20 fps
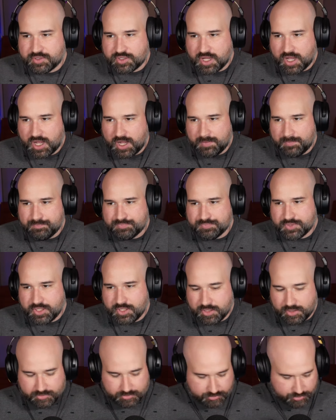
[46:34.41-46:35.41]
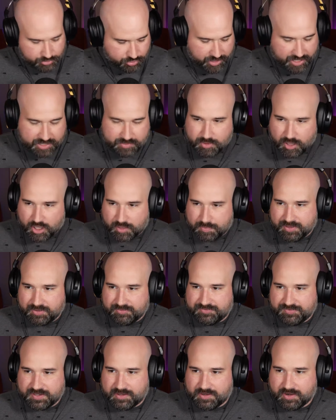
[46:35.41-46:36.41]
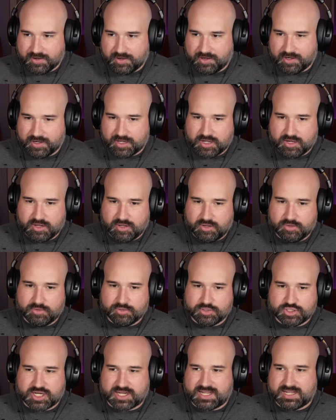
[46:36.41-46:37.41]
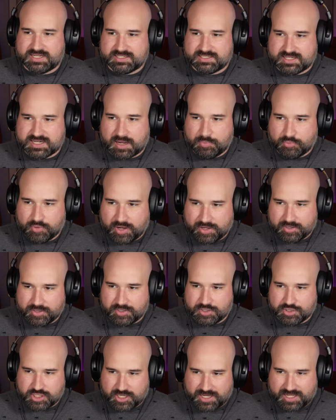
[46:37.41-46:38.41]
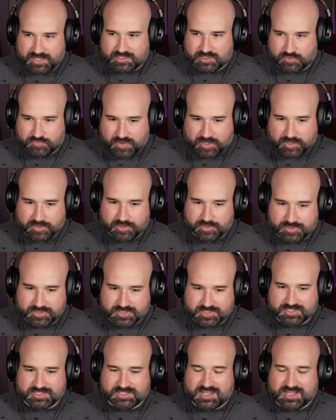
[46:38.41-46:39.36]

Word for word: um, you know, trademark Bill Finger, you know, gigantic typewriters, gigantic records,